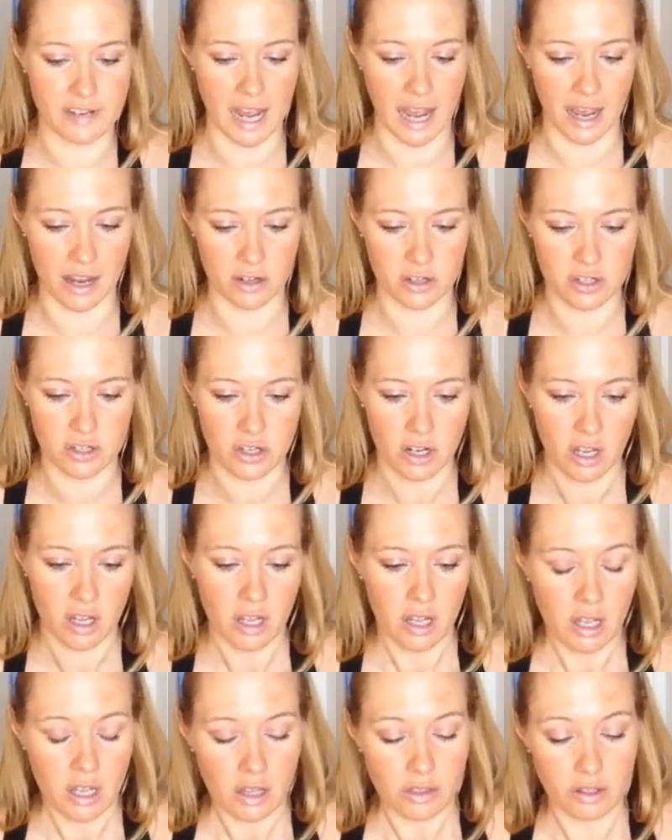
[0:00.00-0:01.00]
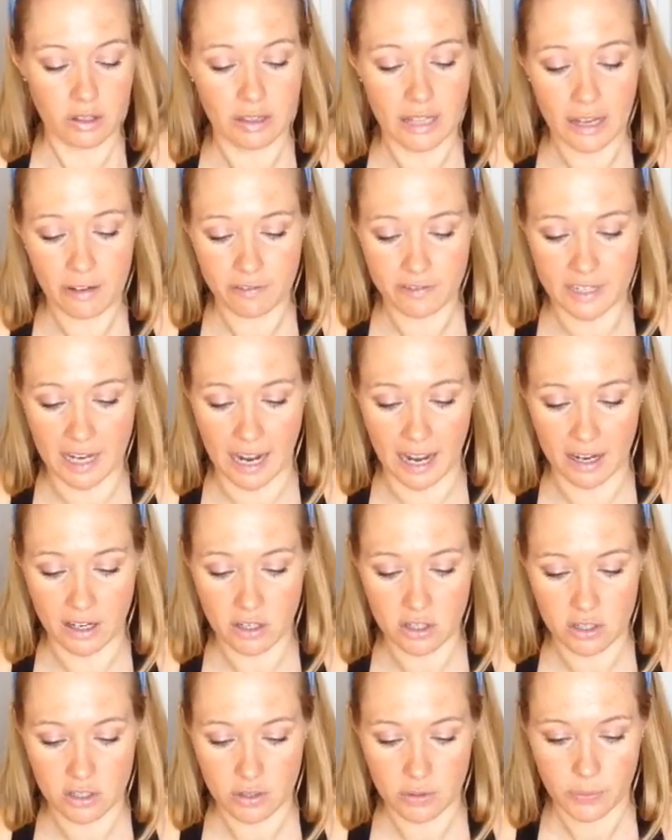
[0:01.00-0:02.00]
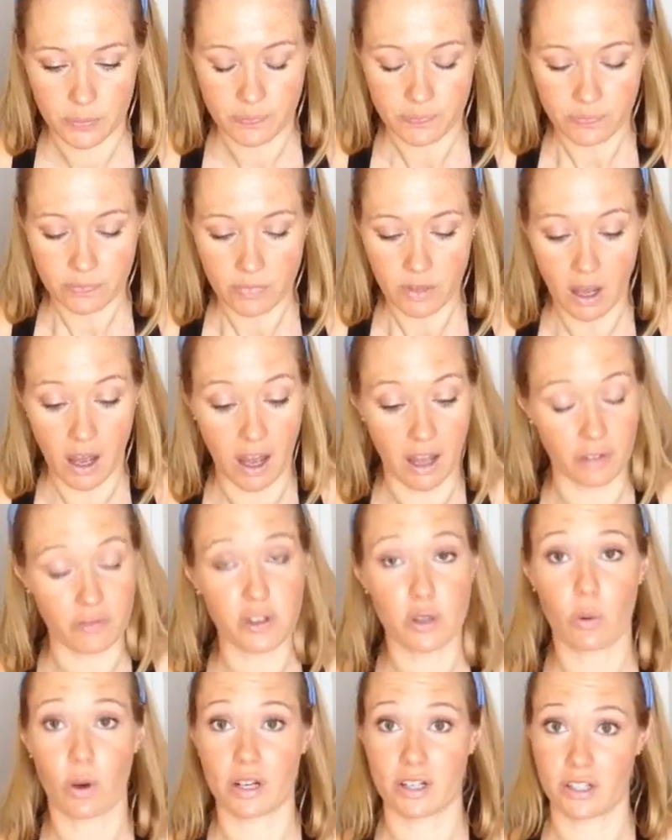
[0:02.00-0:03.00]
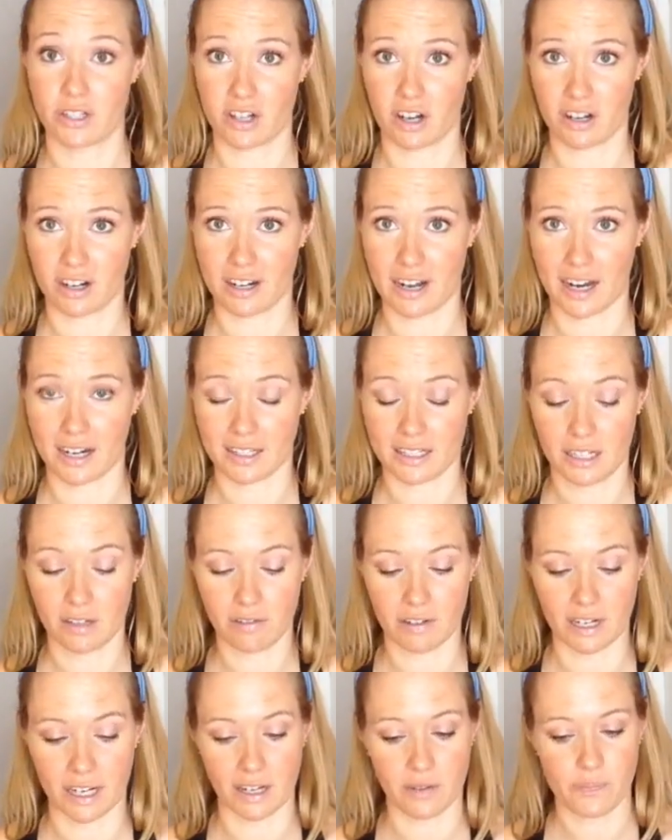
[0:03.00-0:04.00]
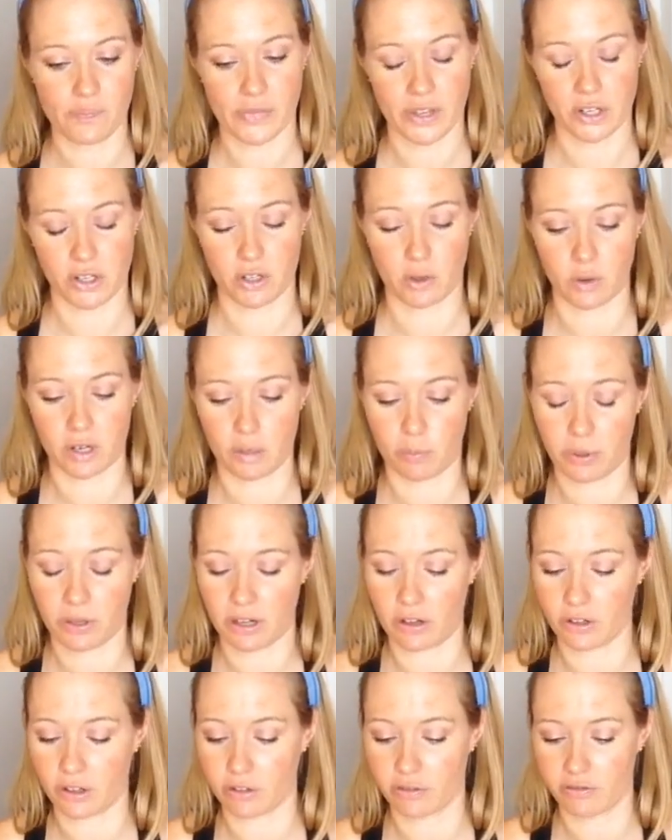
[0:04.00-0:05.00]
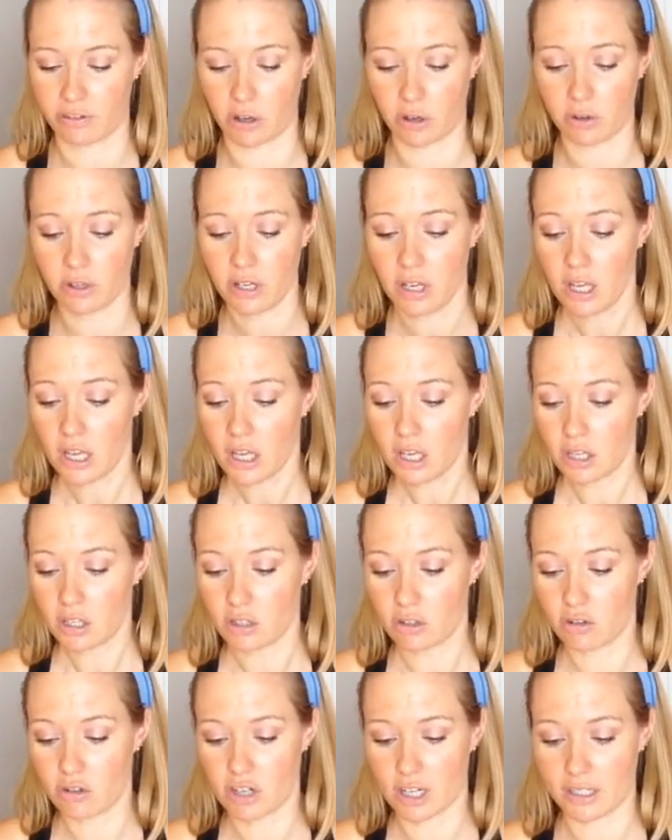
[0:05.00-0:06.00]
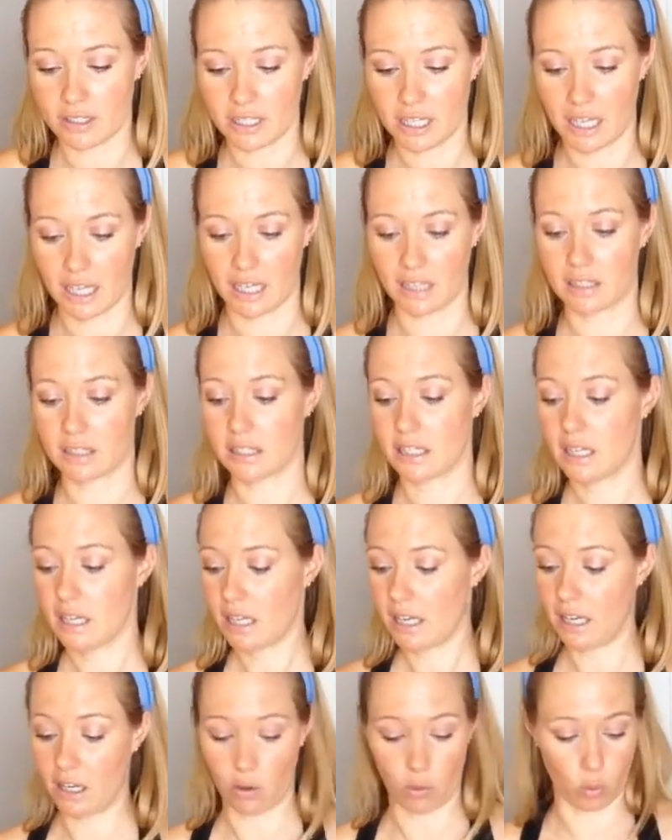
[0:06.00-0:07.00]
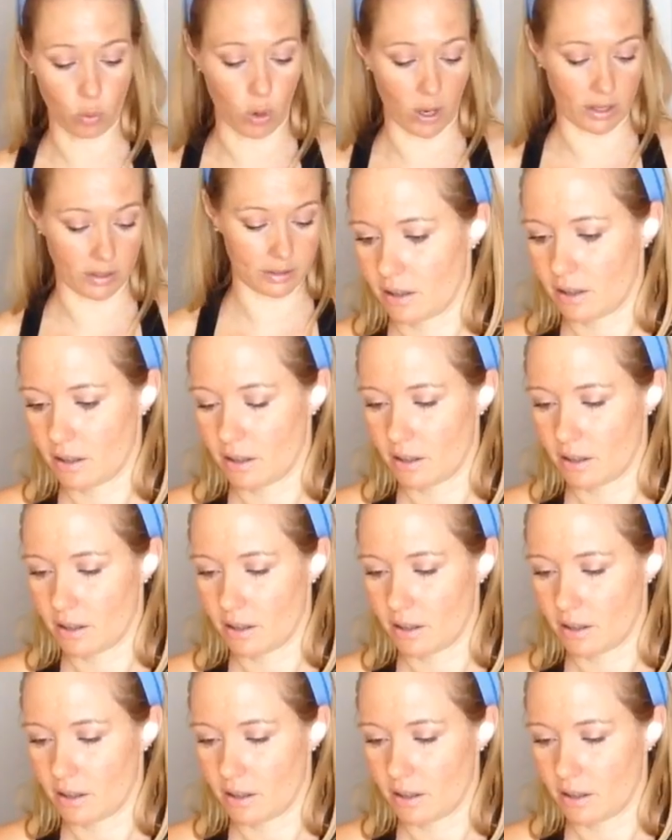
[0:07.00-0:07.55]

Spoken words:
dash. The left dash, if you want to start an activity, and you don't want to pull out your phone, you just hit it once.